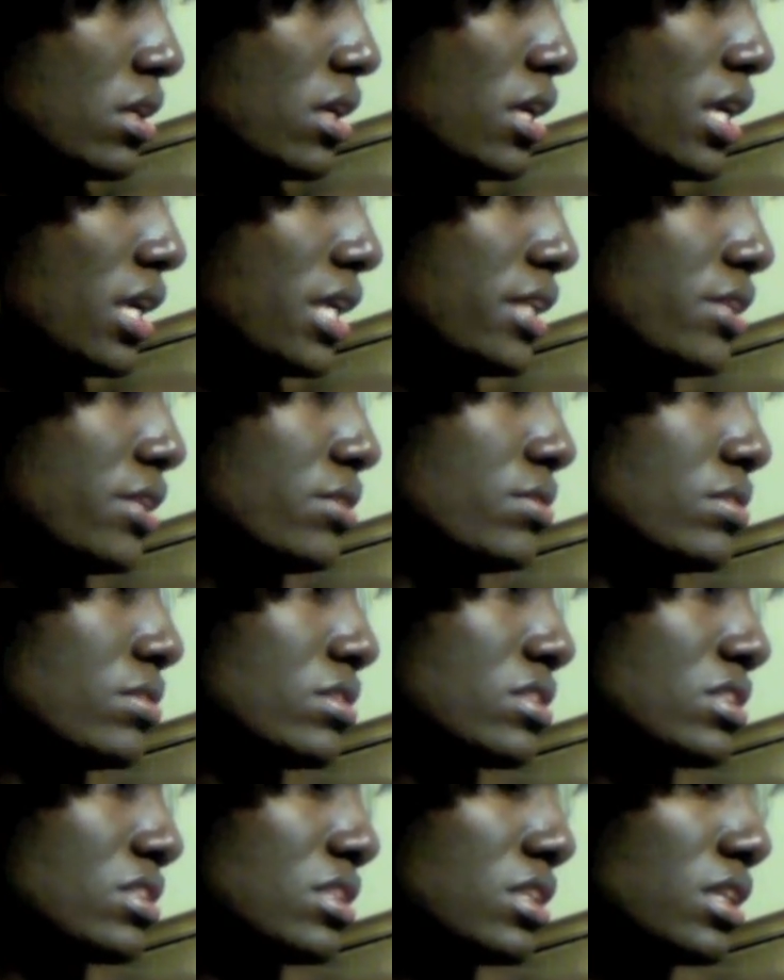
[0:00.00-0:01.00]
and you
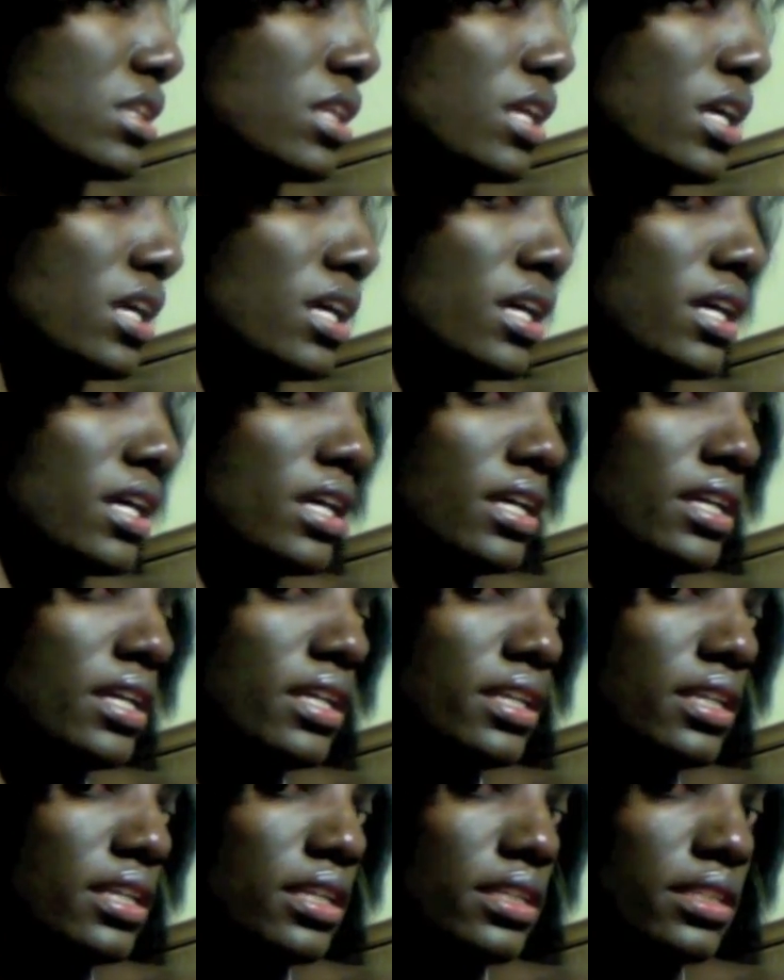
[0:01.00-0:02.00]

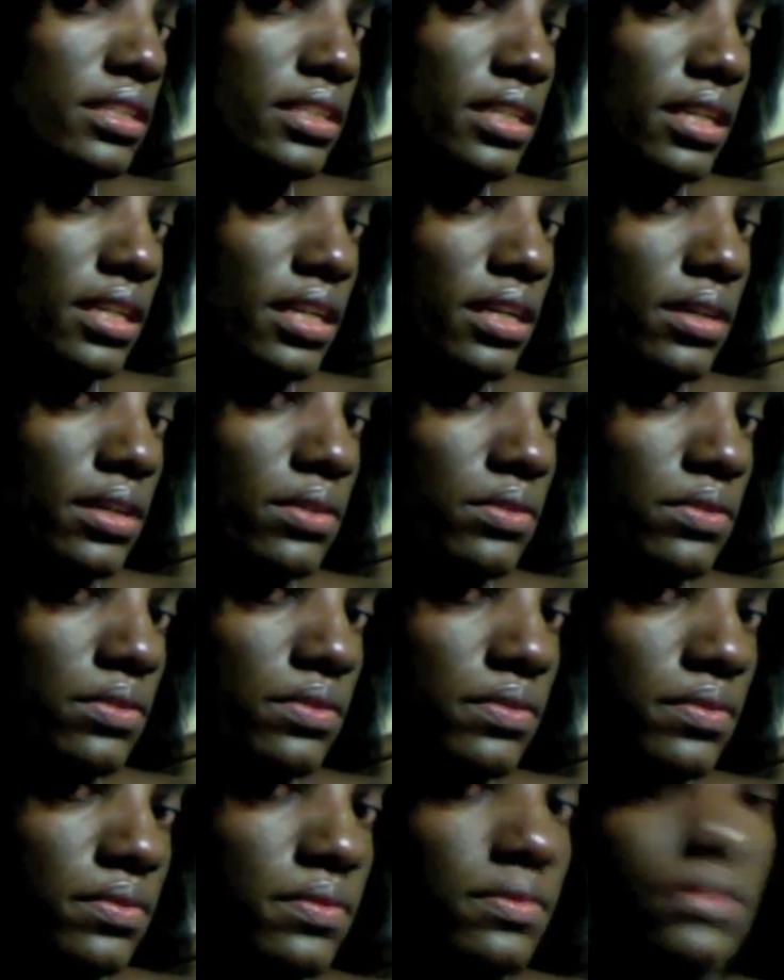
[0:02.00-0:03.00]
slide it down.
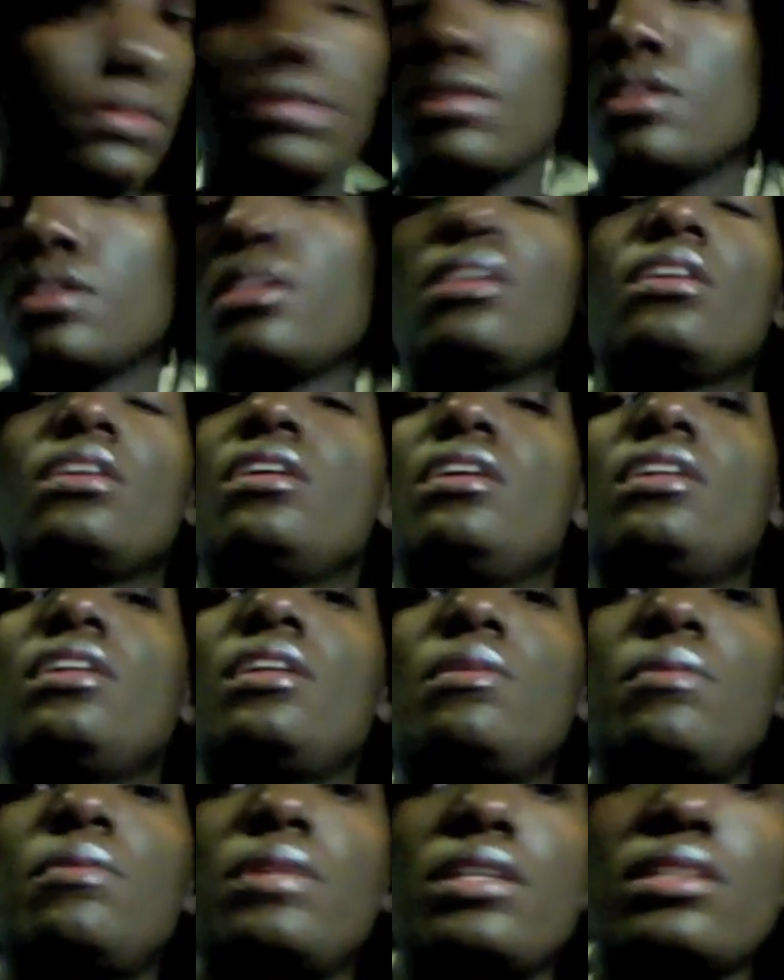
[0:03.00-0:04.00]

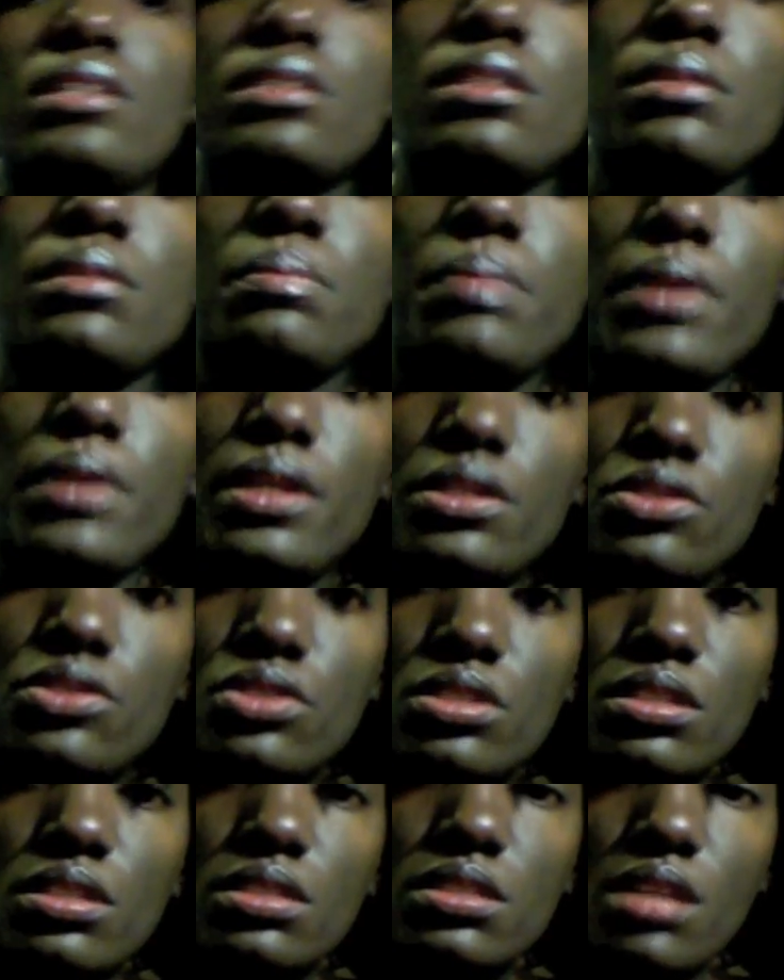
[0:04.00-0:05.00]
Now when I say
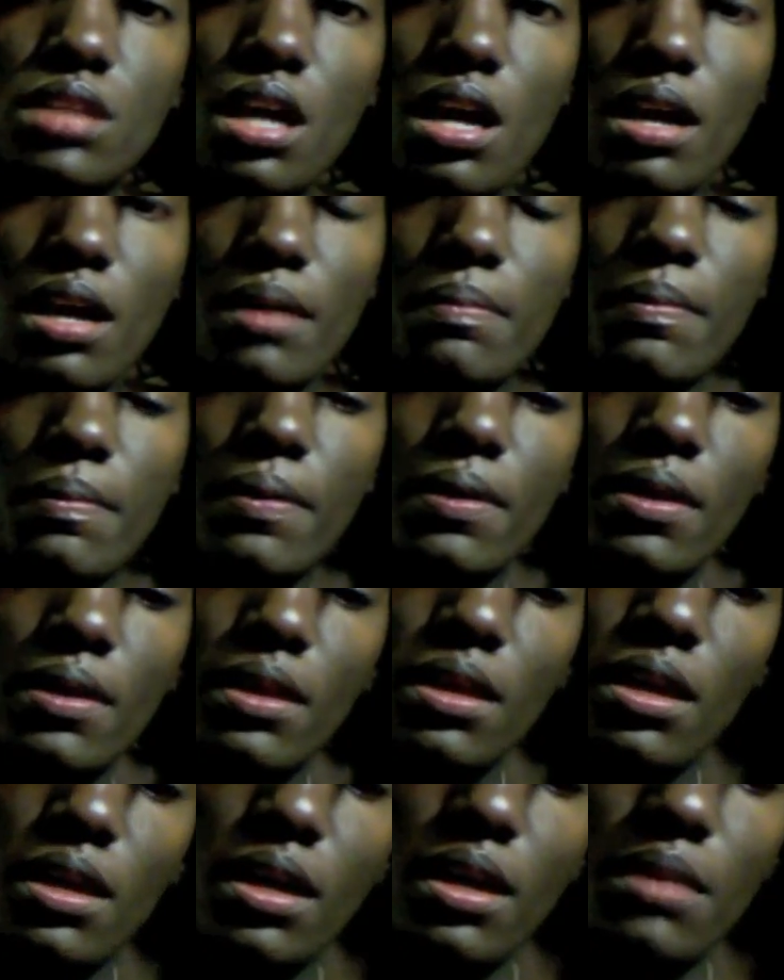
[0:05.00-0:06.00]
pinch the top,
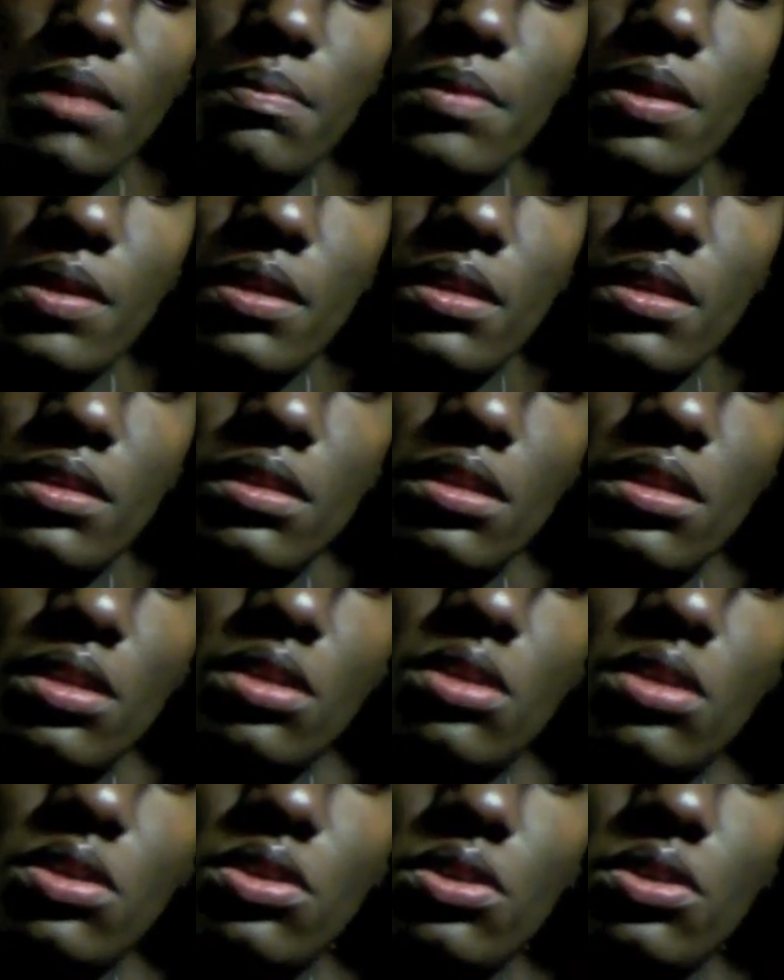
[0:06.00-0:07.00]
I mean
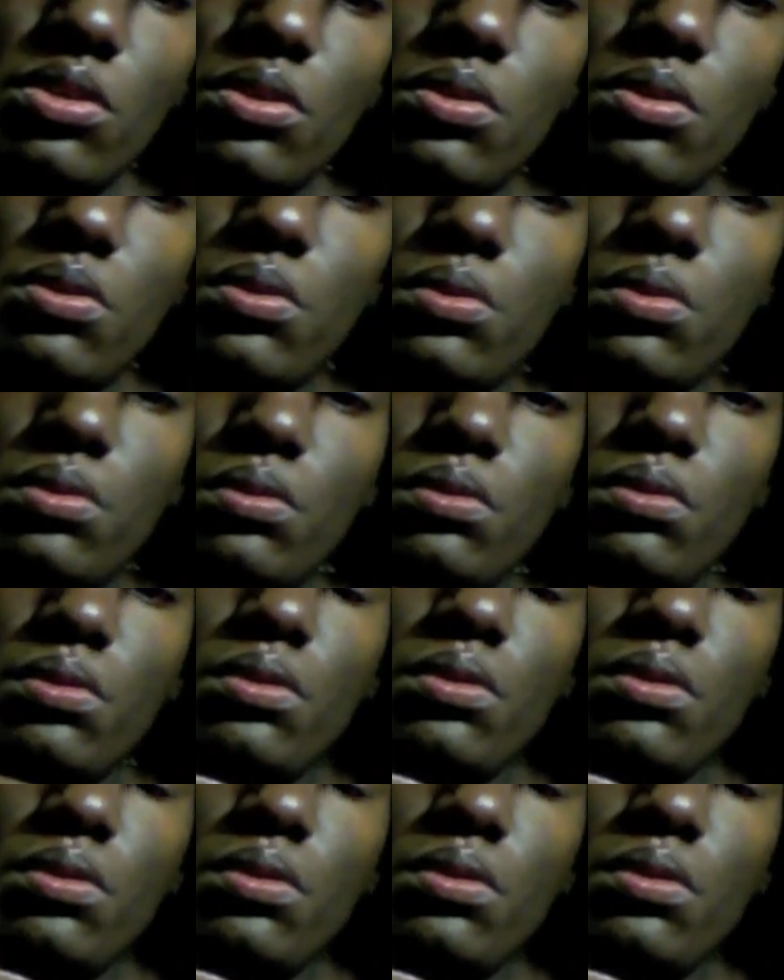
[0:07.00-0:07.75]
you